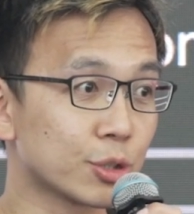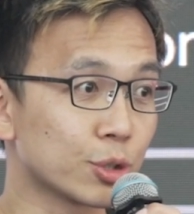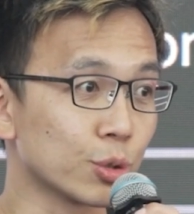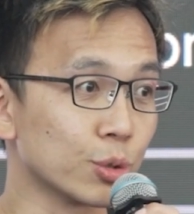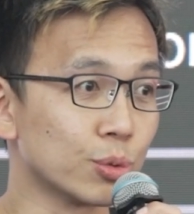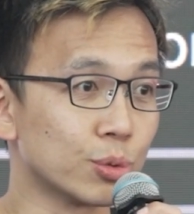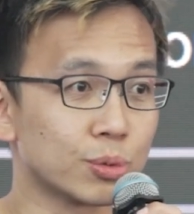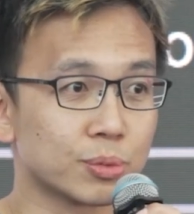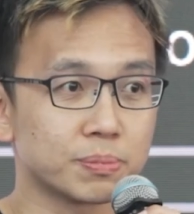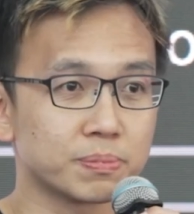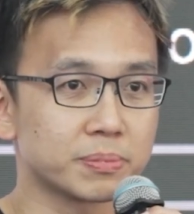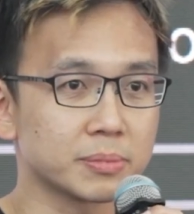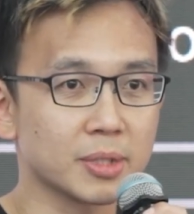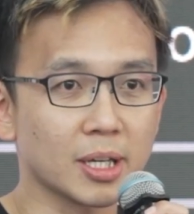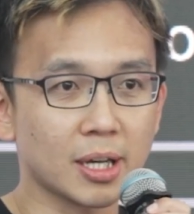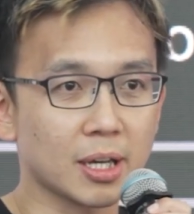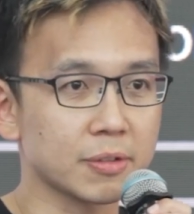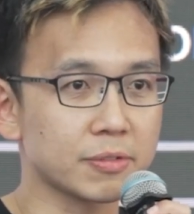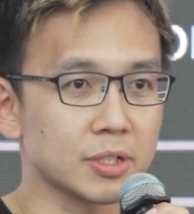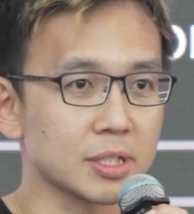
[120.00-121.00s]
2
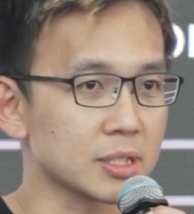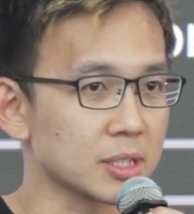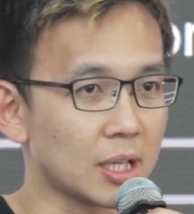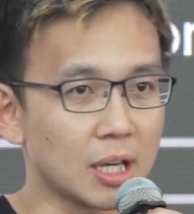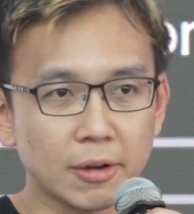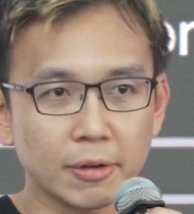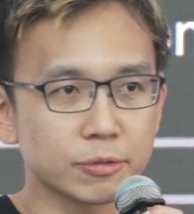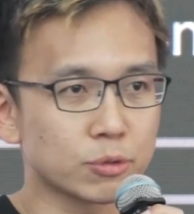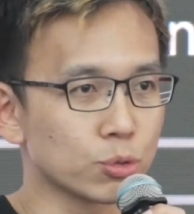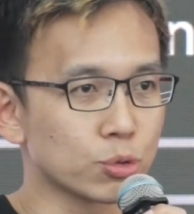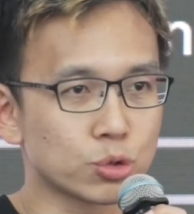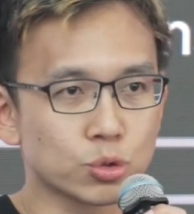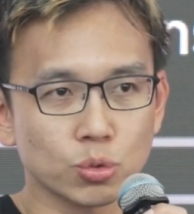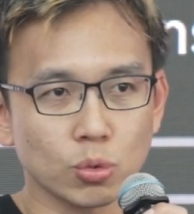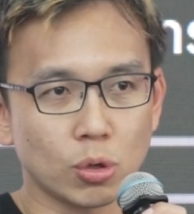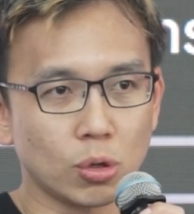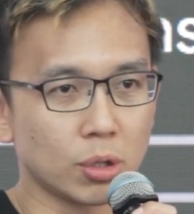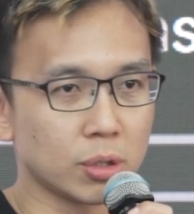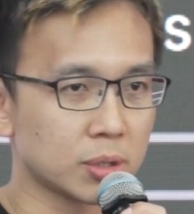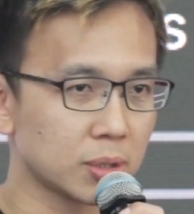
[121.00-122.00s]
NFTs, a level 2
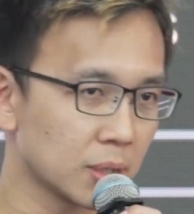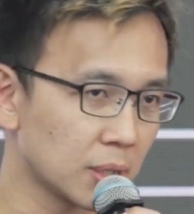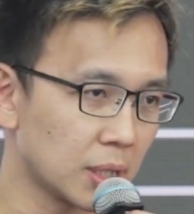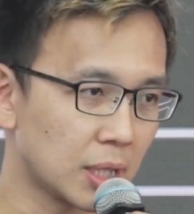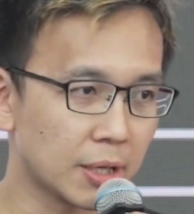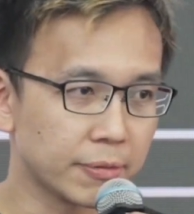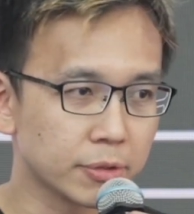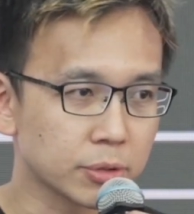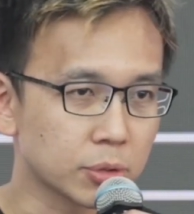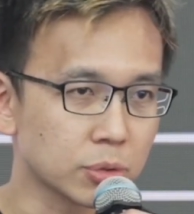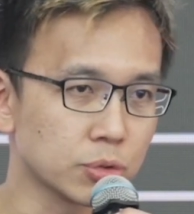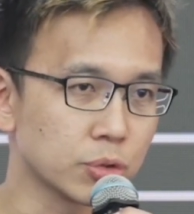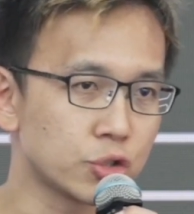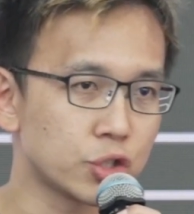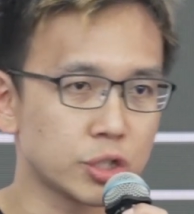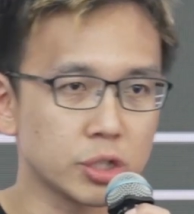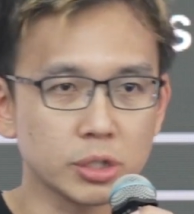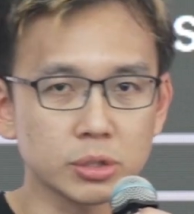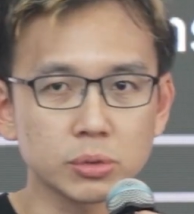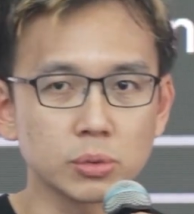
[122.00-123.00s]
sword, level 2
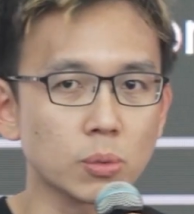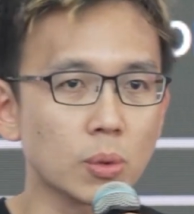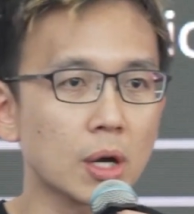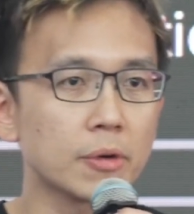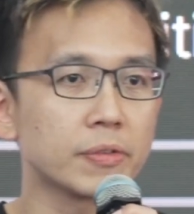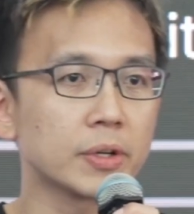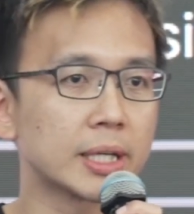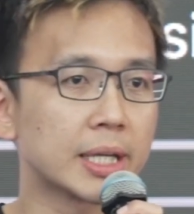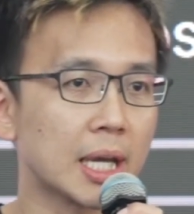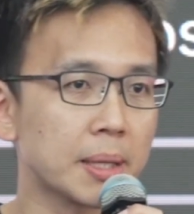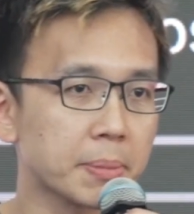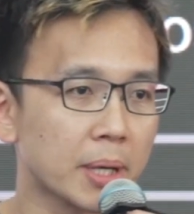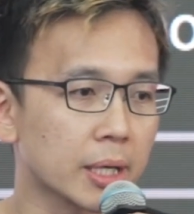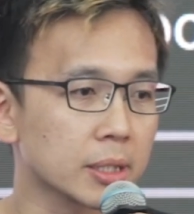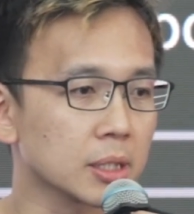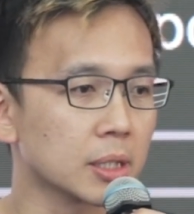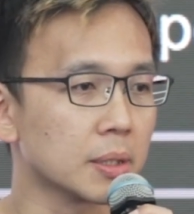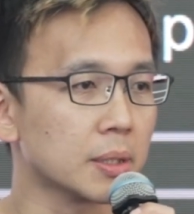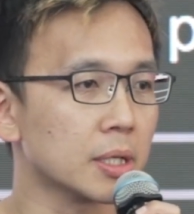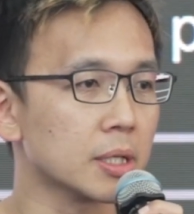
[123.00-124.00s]
shield, whatever game
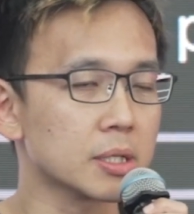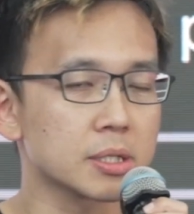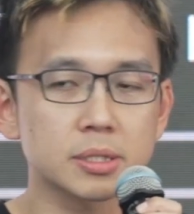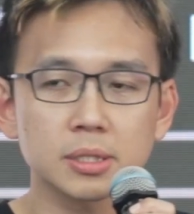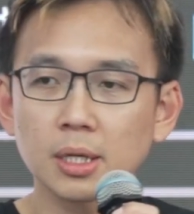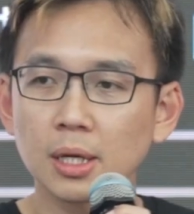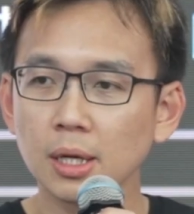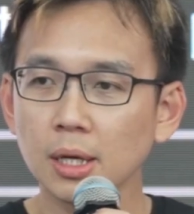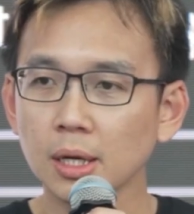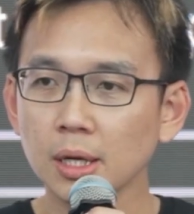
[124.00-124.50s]
item it is.